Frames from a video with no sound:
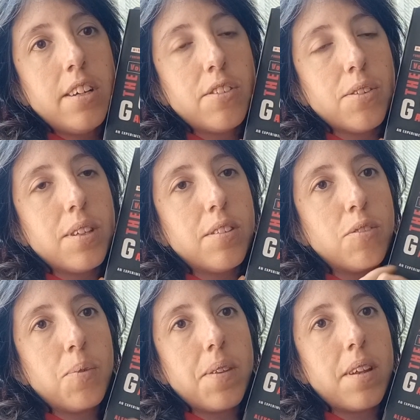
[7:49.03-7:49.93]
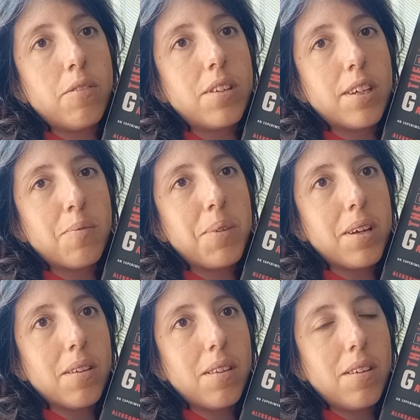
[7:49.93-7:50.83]
So this is one that will take me
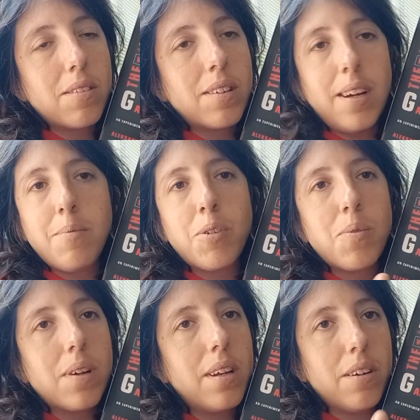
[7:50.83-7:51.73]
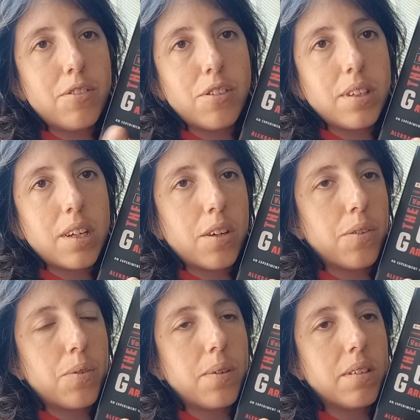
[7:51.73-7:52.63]
a long time to read. I'll just kind of go
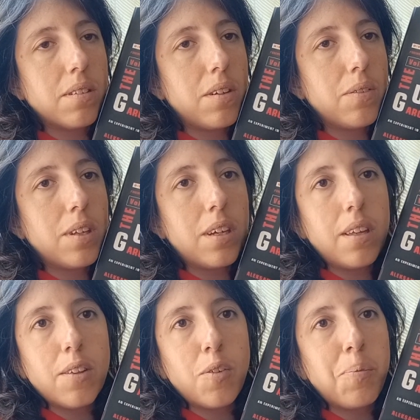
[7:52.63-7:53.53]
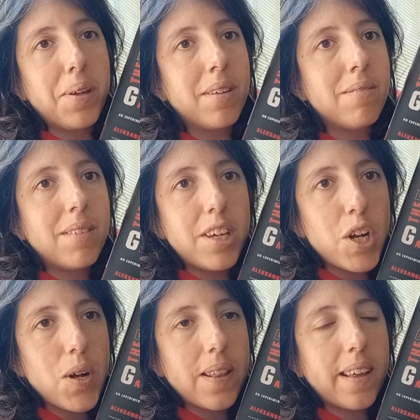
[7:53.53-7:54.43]
through it slowly, a little bit
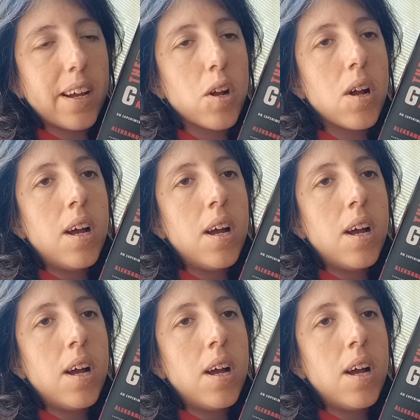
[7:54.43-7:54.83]
here and there.